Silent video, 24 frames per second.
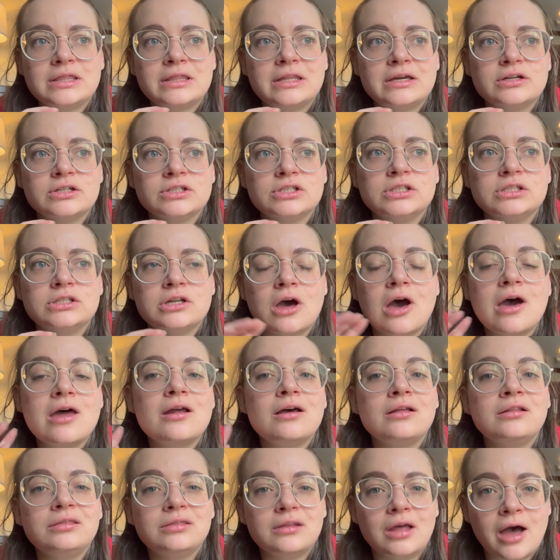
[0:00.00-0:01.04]
there's not
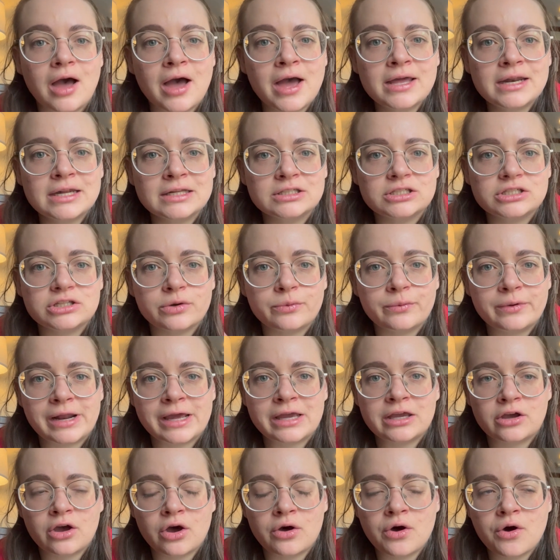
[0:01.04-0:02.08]
a lot, and so when
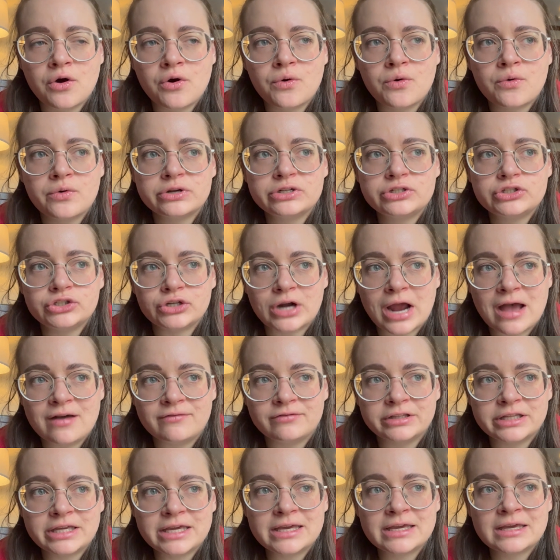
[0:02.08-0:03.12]
I go
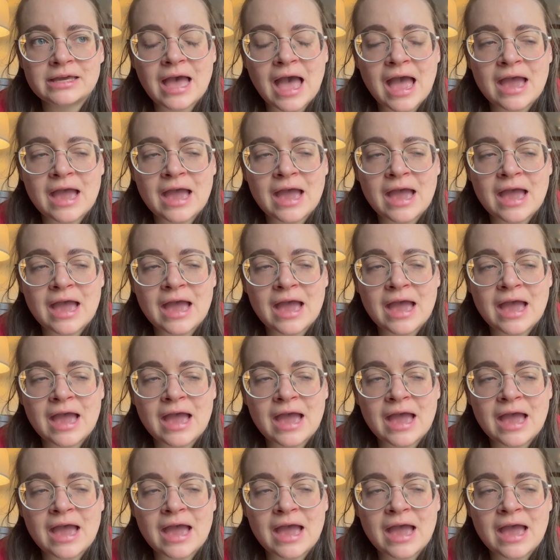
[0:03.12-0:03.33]
traveling,